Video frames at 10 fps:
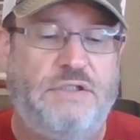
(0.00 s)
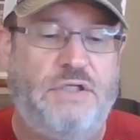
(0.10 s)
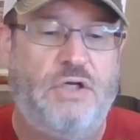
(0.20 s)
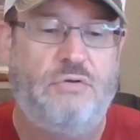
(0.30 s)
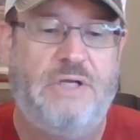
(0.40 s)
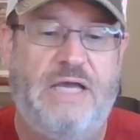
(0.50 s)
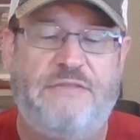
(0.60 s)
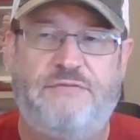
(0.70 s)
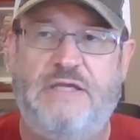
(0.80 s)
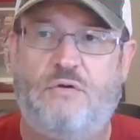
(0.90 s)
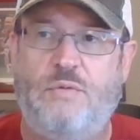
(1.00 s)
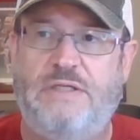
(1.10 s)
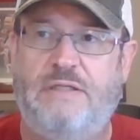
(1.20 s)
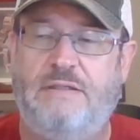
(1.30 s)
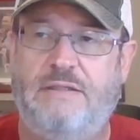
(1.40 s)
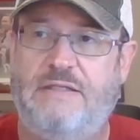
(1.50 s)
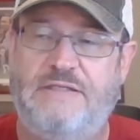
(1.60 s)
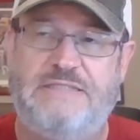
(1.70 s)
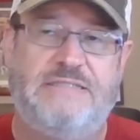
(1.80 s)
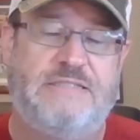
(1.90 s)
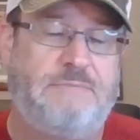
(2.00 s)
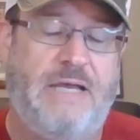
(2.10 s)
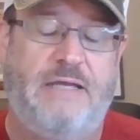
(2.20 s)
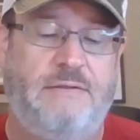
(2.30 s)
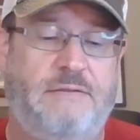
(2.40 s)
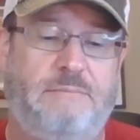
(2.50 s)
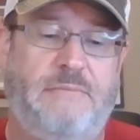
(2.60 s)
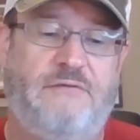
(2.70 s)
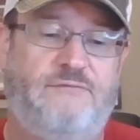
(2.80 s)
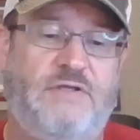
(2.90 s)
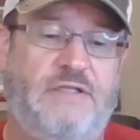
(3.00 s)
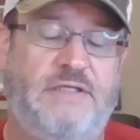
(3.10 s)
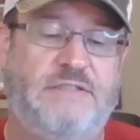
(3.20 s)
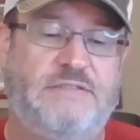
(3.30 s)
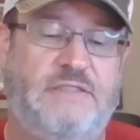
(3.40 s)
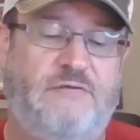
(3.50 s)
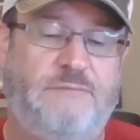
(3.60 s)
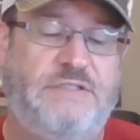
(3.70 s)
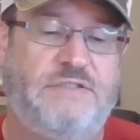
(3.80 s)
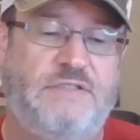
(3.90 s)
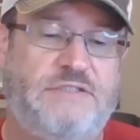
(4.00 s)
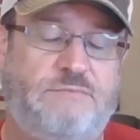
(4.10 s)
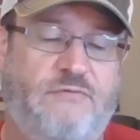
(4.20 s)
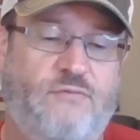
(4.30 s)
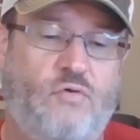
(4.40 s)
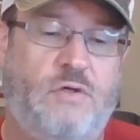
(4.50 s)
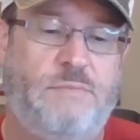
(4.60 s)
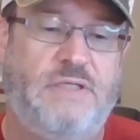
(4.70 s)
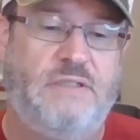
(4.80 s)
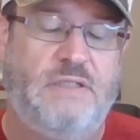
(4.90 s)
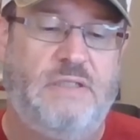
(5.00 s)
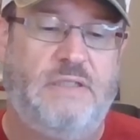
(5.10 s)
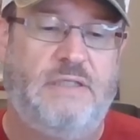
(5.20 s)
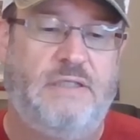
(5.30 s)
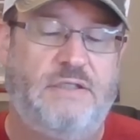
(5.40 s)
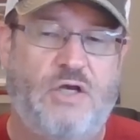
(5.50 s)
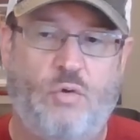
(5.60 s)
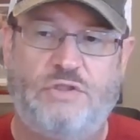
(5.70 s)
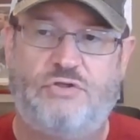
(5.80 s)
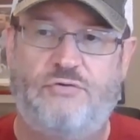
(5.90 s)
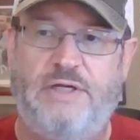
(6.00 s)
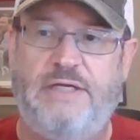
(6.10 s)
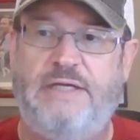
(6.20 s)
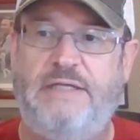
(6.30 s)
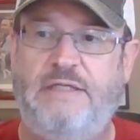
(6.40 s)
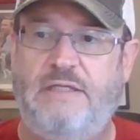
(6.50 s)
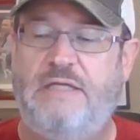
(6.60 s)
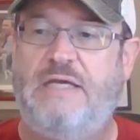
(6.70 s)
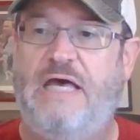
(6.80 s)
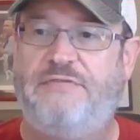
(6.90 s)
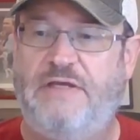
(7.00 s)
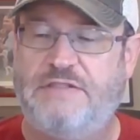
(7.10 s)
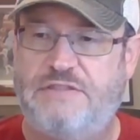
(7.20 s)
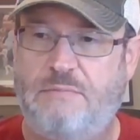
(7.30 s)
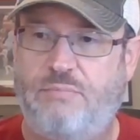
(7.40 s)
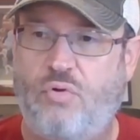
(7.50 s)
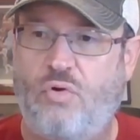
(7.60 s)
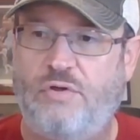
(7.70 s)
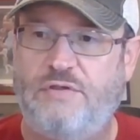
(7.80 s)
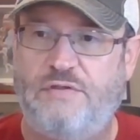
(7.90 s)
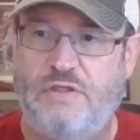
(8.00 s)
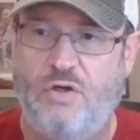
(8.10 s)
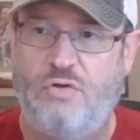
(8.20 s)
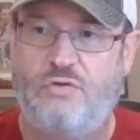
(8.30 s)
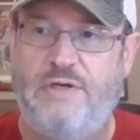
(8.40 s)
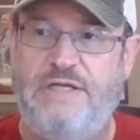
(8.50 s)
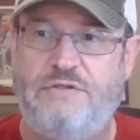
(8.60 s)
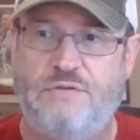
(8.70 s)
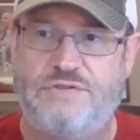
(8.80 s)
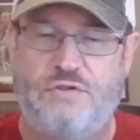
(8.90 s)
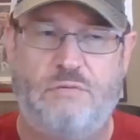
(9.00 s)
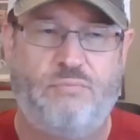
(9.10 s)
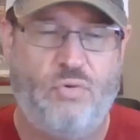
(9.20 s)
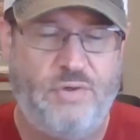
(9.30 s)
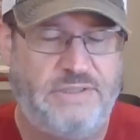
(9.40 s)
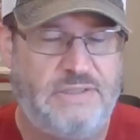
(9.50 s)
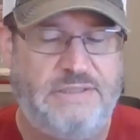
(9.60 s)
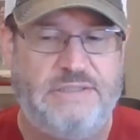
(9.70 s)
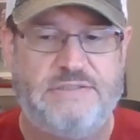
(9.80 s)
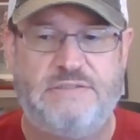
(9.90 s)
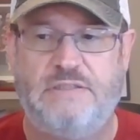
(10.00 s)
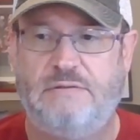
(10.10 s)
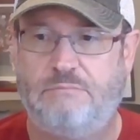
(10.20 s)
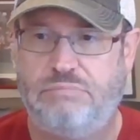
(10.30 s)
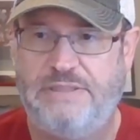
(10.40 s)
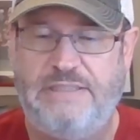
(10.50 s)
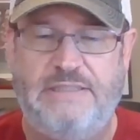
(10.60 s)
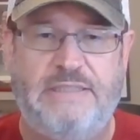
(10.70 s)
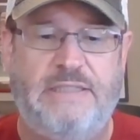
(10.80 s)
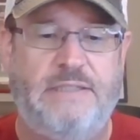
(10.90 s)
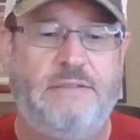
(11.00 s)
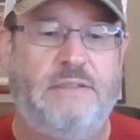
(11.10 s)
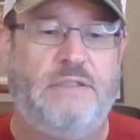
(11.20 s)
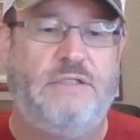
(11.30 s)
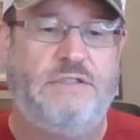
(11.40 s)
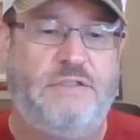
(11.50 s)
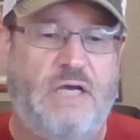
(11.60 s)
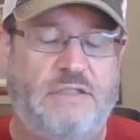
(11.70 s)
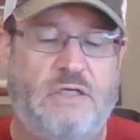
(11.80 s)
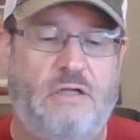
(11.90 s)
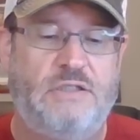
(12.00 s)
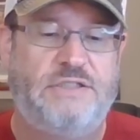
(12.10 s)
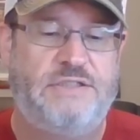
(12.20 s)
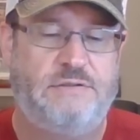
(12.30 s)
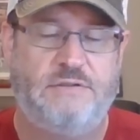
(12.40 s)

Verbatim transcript: you know, I think we, and this is just my my feelings, and I've mentioned this before, but uh, going gray, I think it's important to go gray to a certain point at least. Blend in, not call it,